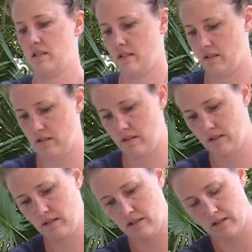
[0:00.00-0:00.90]

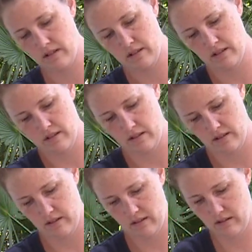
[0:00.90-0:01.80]

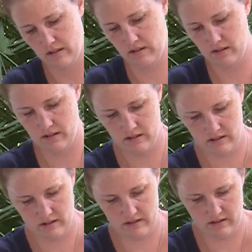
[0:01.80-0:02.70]

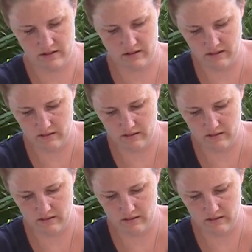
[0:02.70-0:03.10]
Nobody speaks.